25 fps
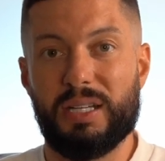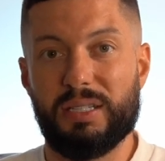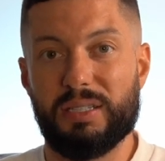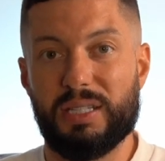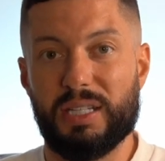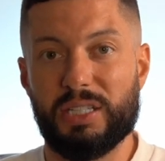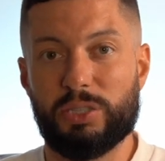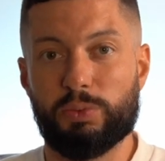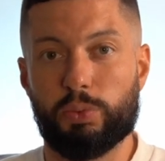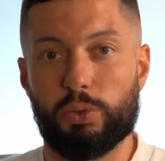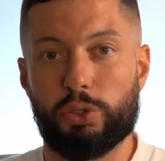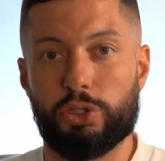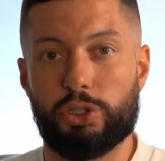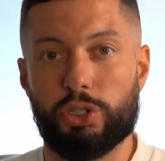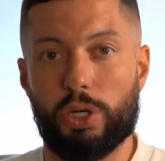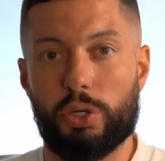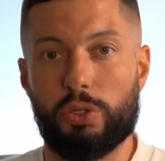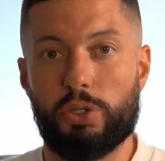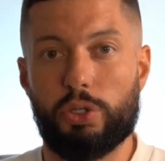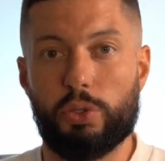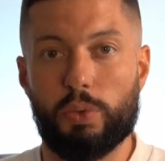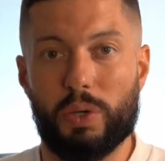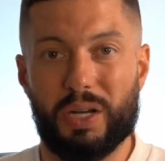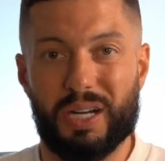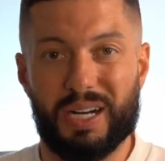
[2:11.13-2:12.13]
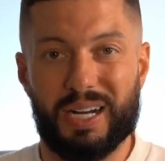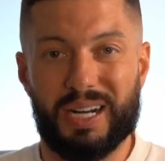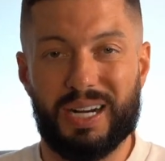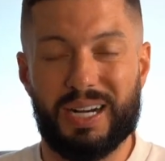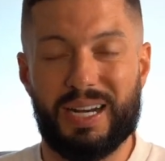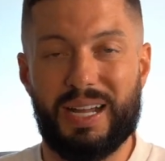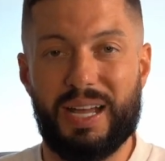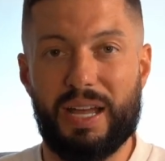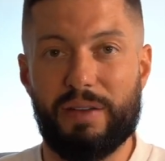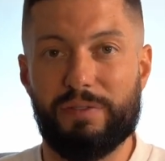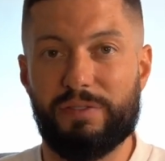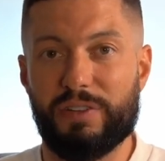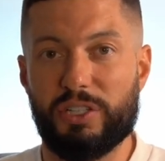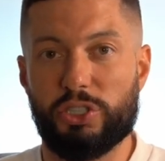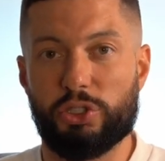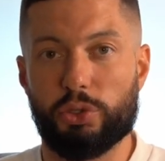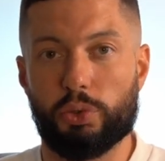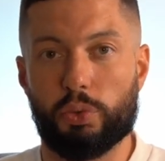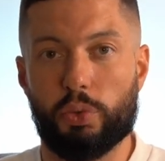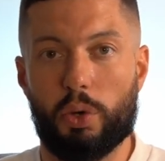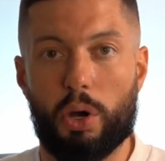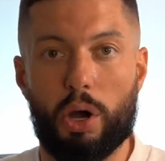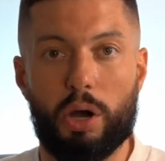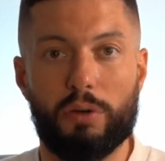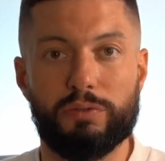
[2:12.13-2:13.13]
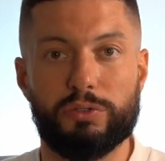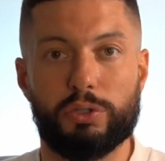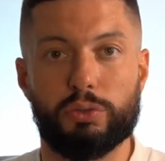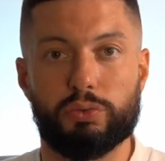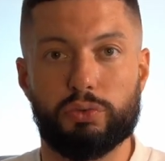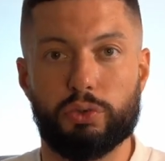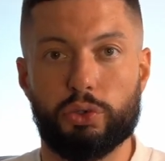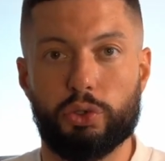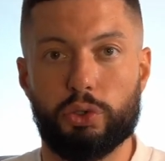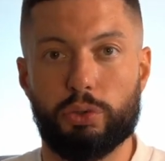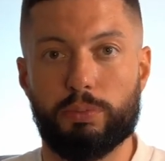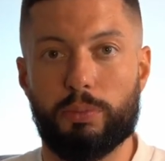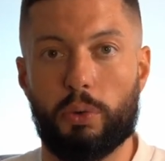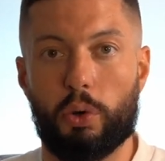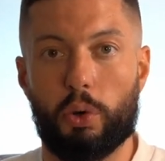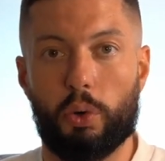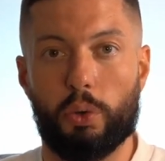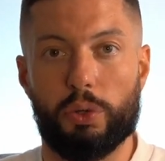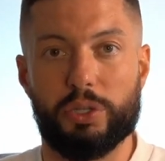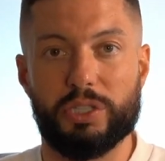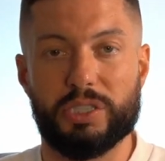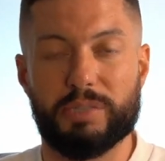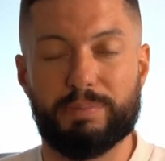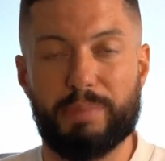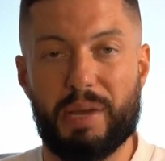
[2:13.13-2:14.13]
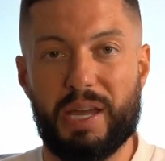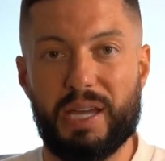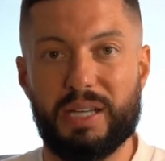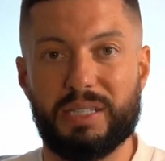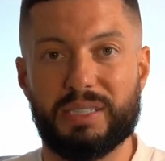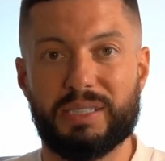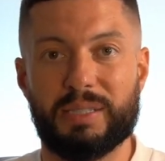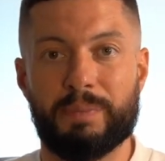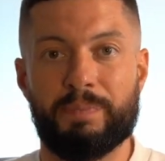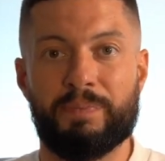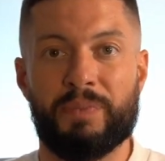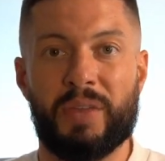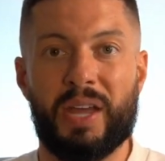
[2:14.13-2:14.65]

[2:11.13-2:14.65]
This will show you a clear visual of the room or the space,